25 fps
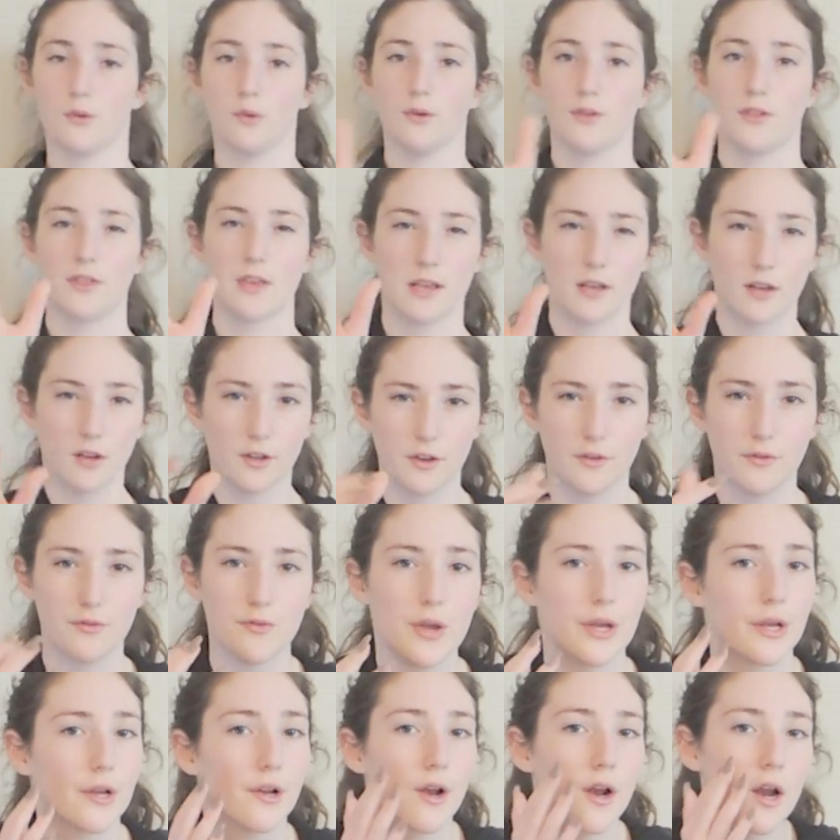cool thing called a
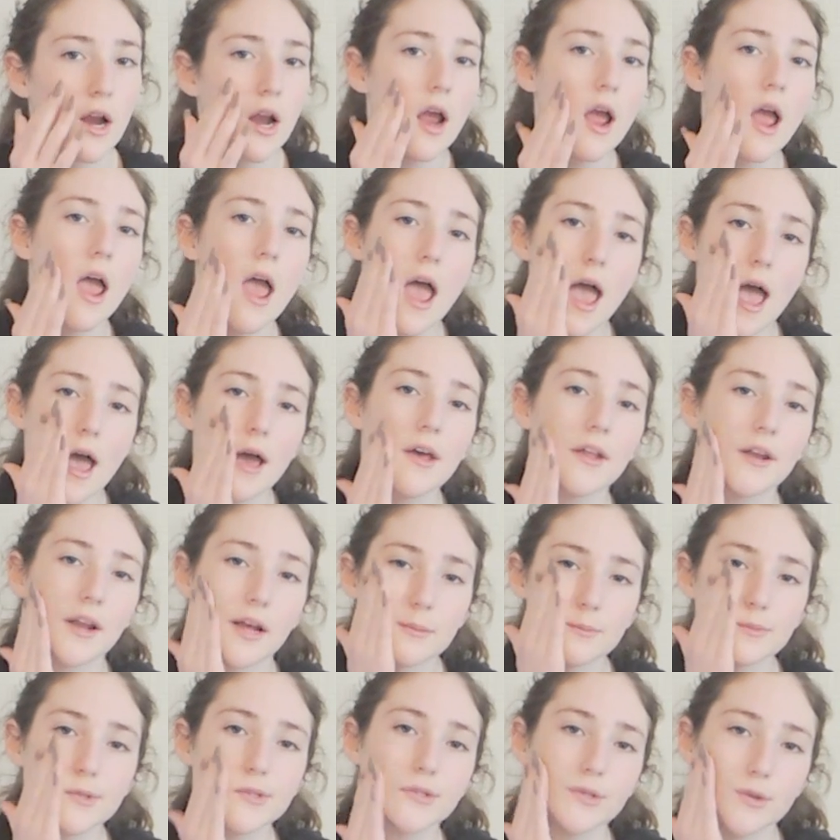finger, and
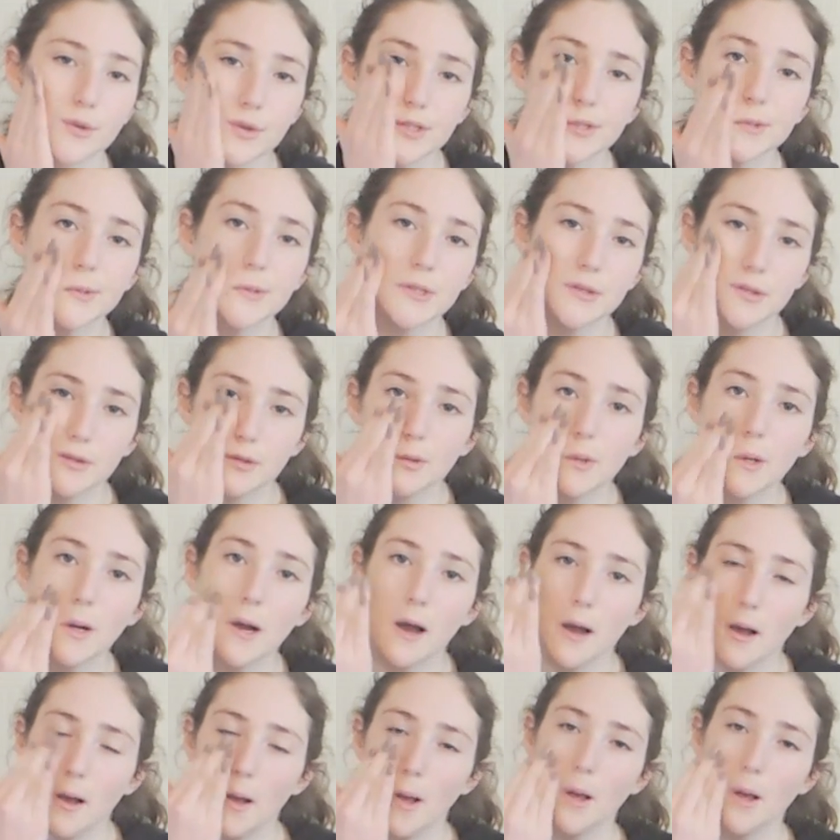I'm just going to